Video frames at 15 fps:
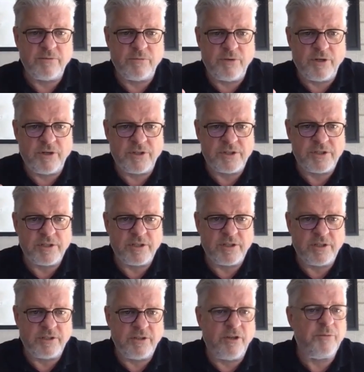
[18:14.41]
was
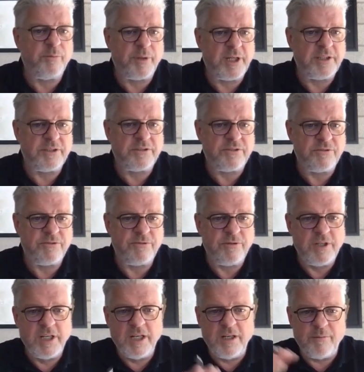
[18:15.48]
non-plated through.